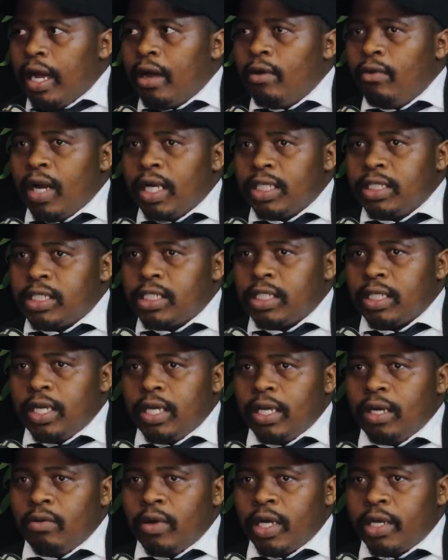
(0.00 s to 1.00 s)
I want
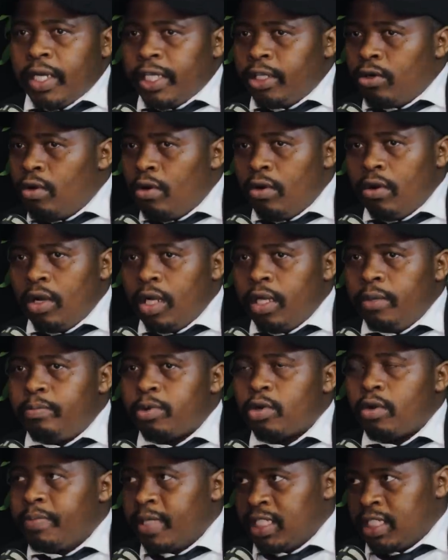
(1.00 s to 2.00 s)
uh, what I call
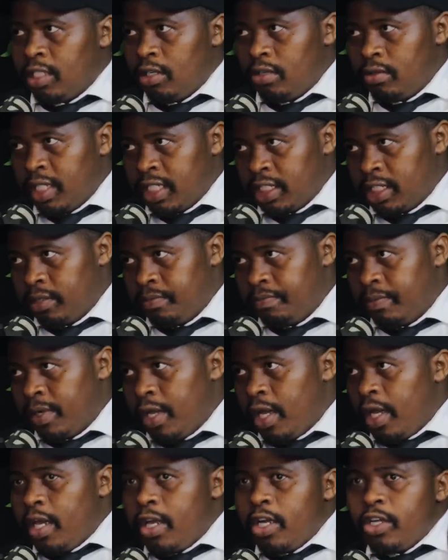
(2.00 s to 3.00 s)
property ownership.
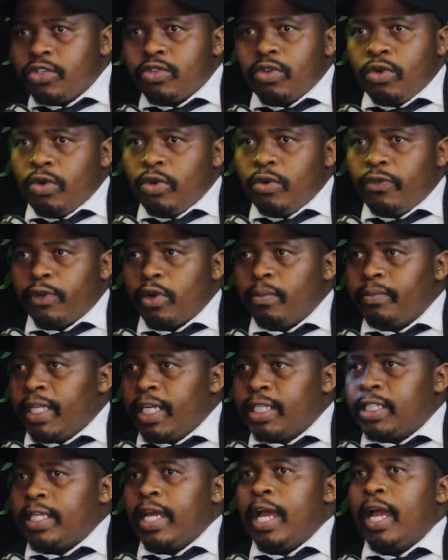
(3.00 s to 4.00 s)
So from
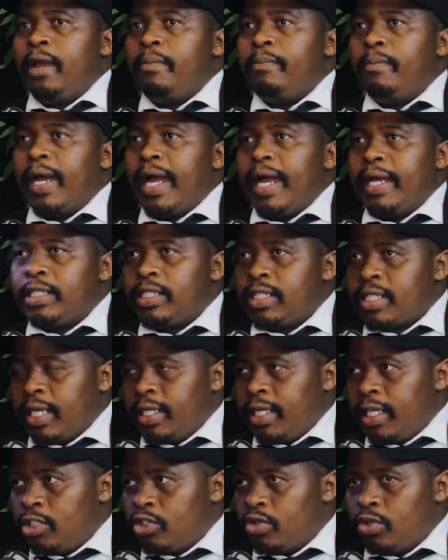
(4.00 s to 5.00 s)
that time, I
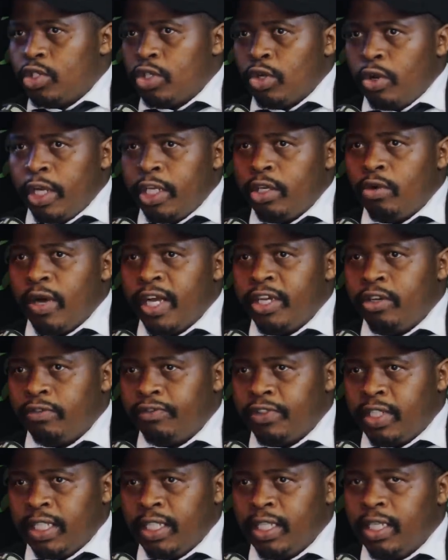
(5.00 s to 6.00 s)
decided to join one
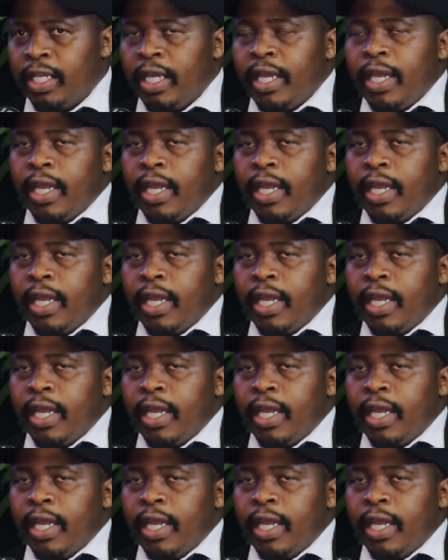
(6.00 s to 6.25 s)
of the